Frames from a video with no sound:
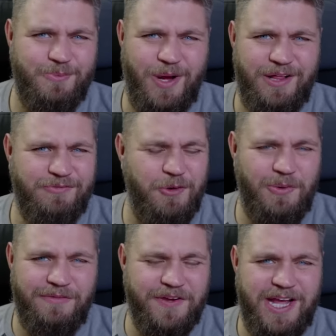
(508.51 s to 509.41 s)
while
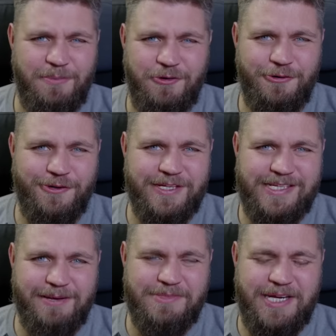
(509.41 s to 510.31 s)
rooting for Cameroon at the
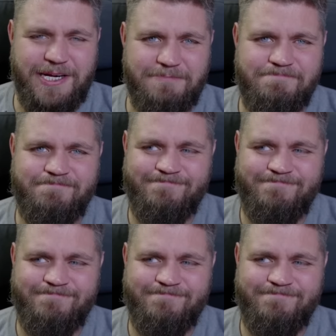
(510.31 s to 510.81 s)
same time.